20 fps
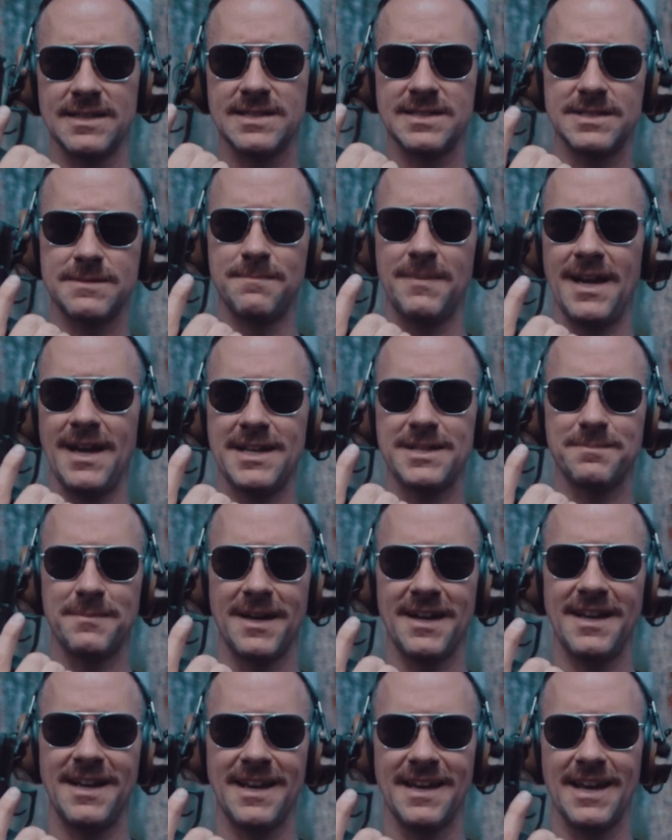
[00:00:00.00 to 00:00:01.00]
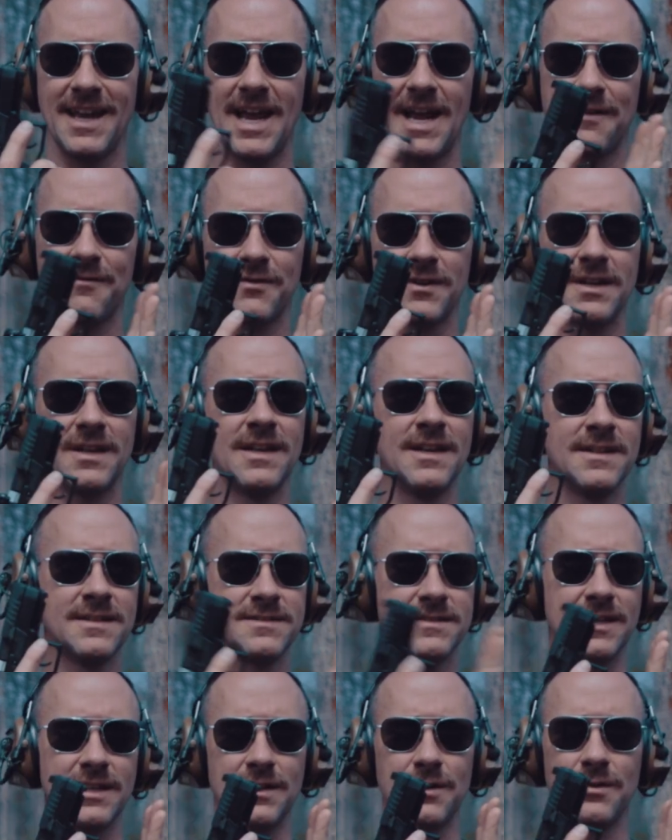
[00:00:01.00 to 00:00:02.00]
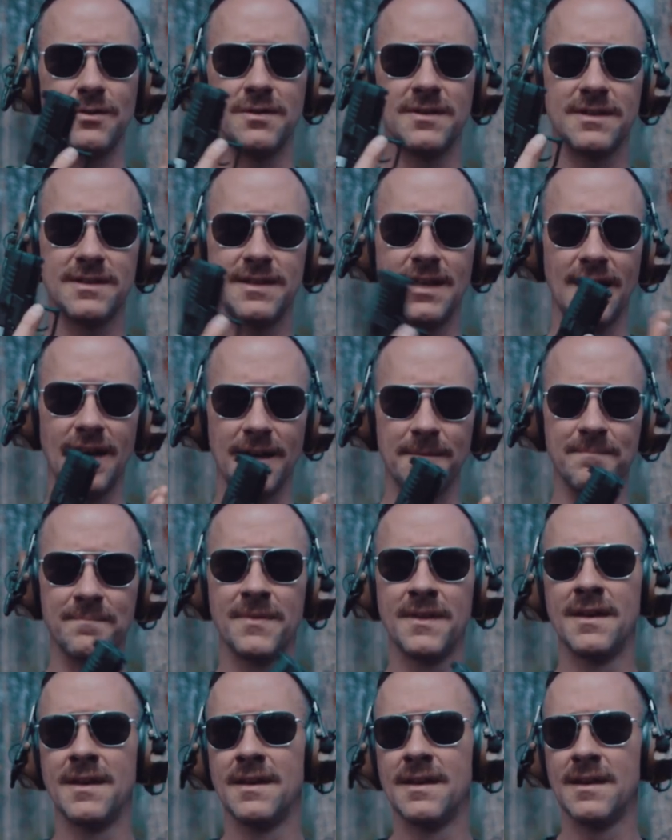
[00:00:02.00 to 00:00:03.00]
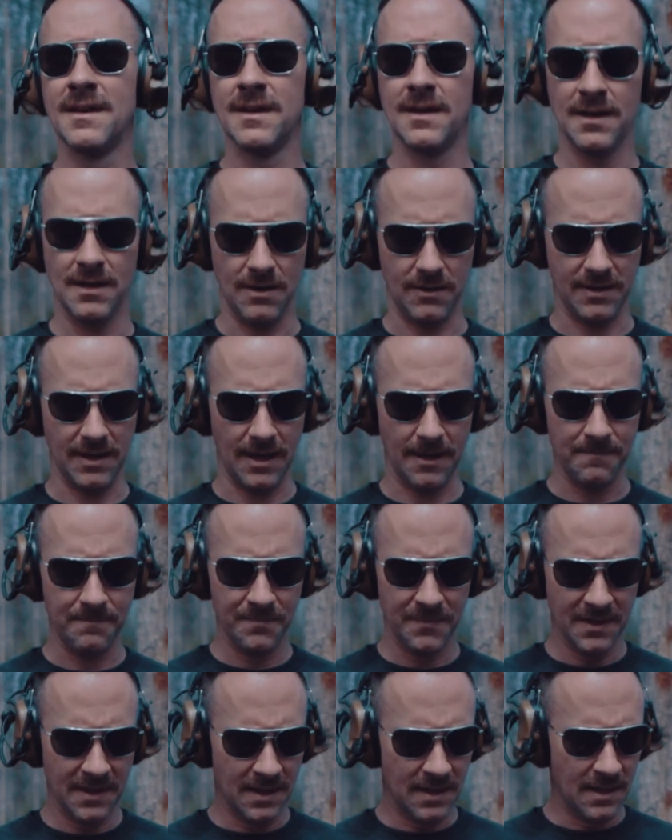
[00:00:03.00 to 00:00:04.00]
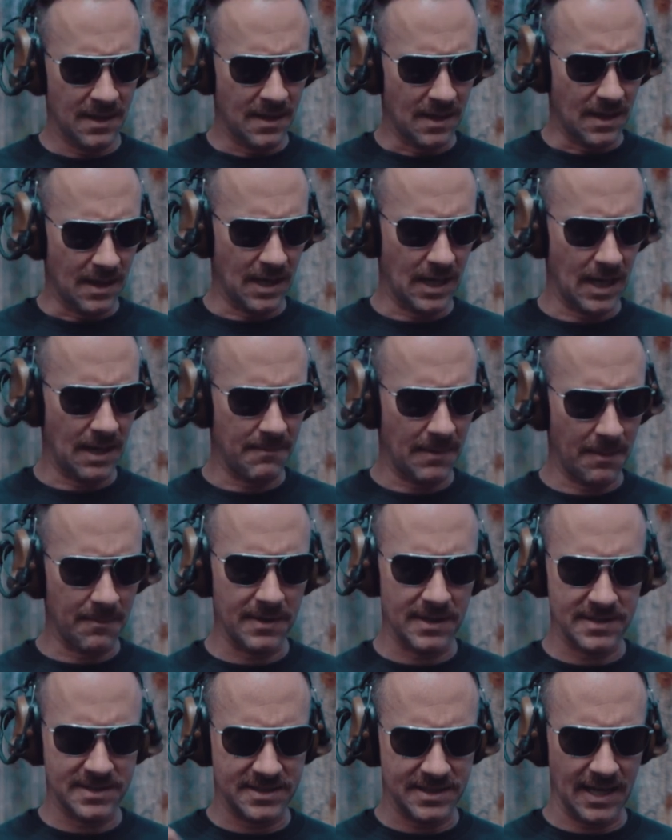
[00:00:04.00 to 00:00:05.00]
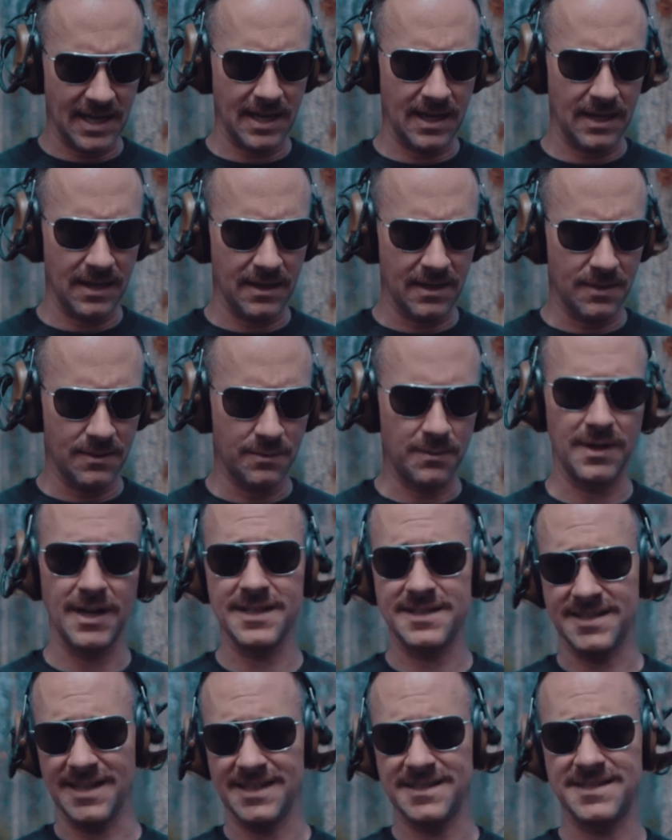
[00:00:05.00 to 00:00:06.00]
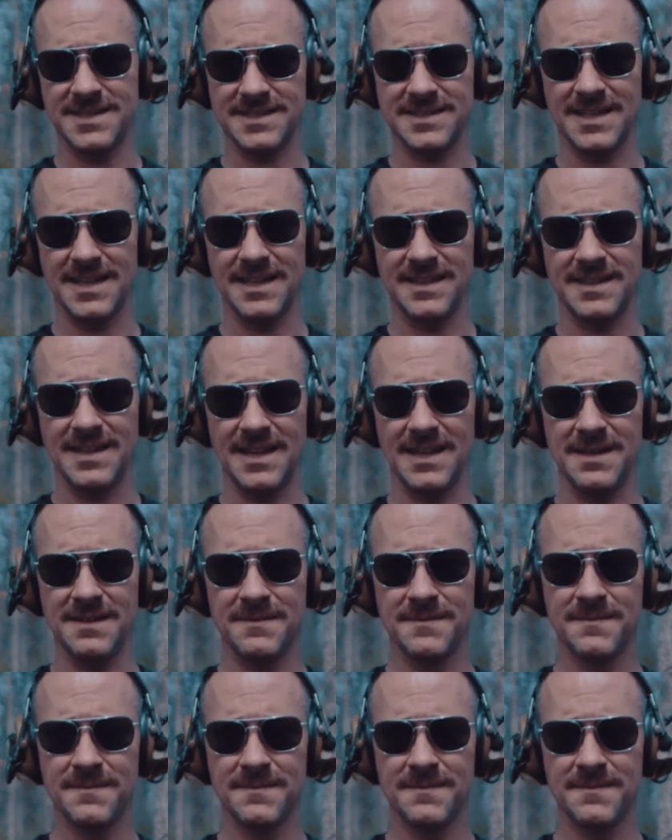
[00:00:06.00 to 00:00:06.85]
it smacks my hand every single time. Okay, I'm gonna say, what did I say, 6 out of 10?